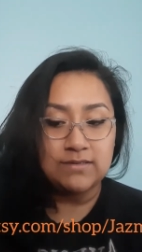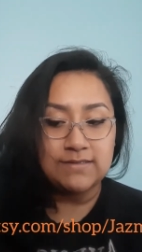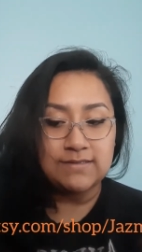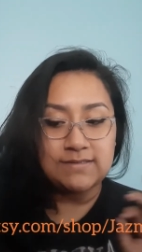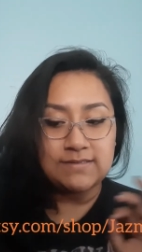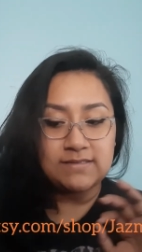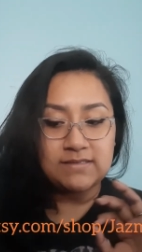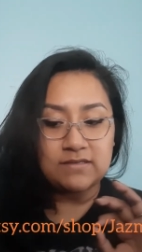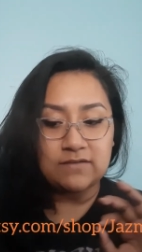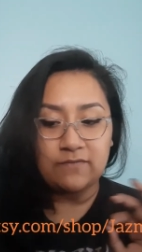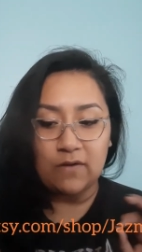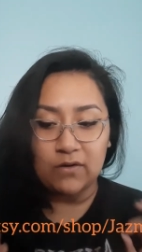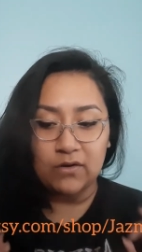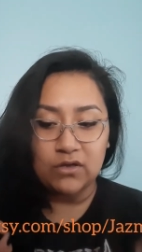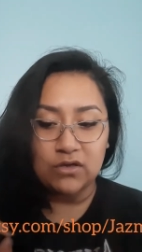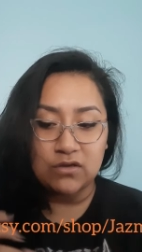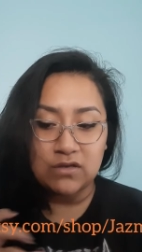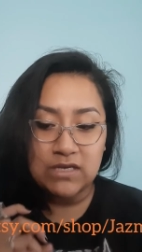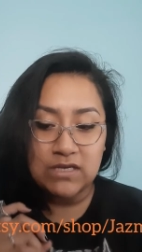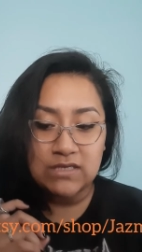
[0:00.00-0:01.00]
stuff on
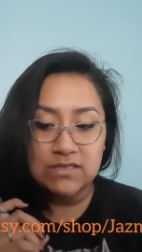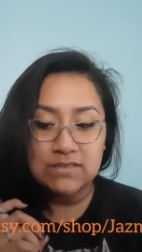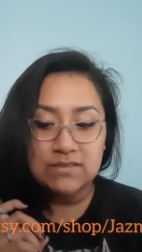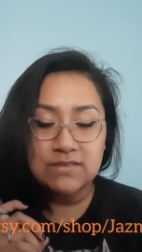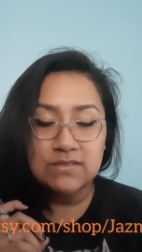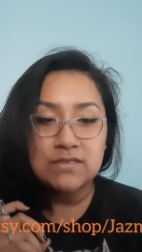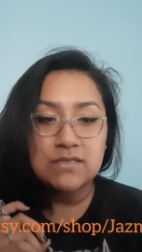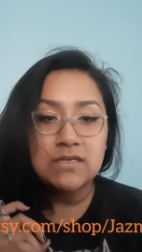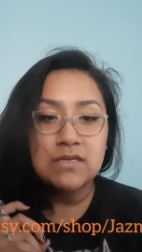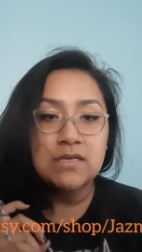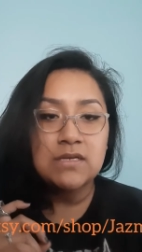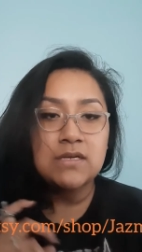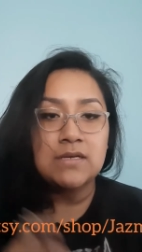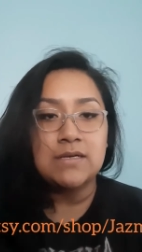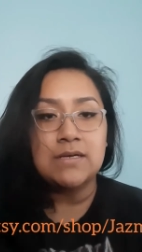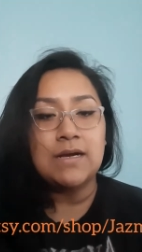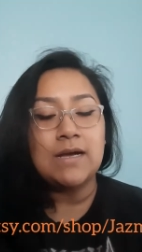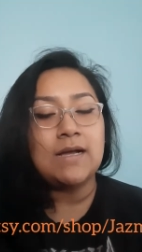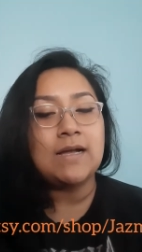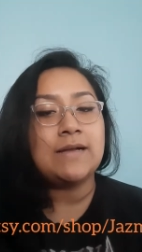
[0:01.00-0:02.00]
hoodies
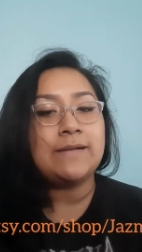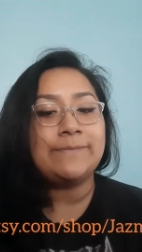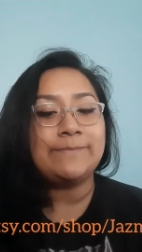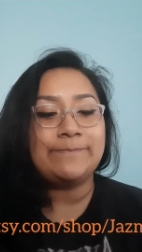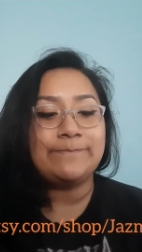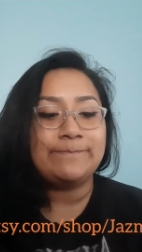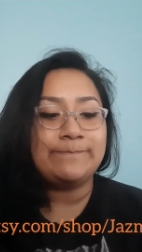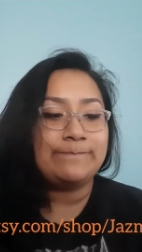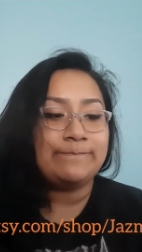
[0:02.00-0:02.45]
um,